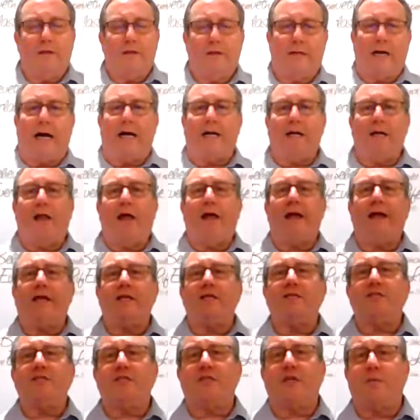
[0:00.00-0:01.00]
God
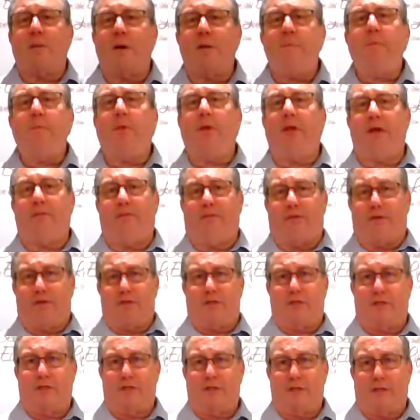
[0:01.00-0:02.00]
likens some
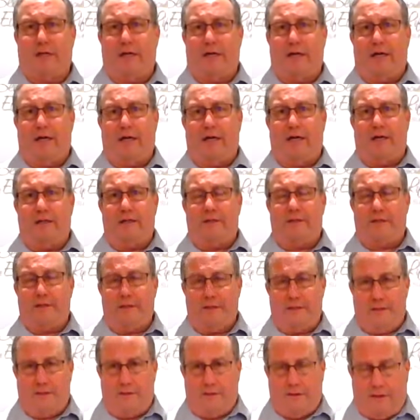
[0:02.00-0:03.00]
unbelievers uh,
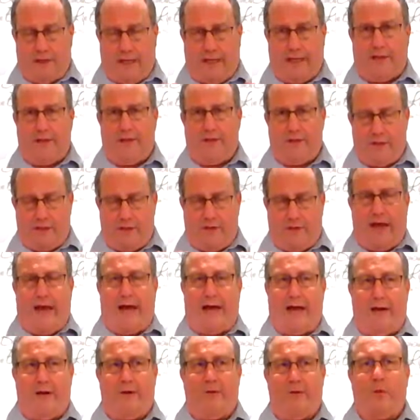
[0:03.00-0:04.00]
t- like to
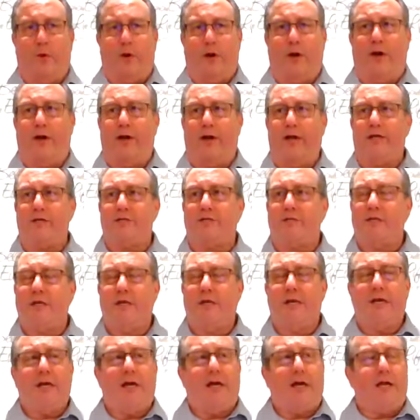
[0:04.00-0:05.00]
that, whereas
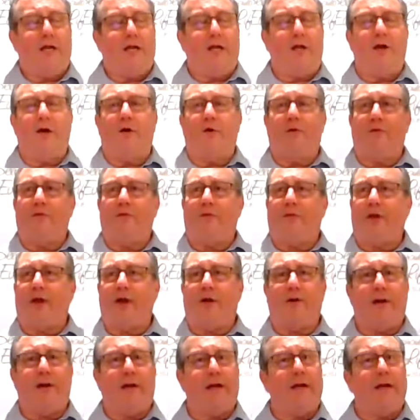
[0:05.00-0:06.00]
you know they're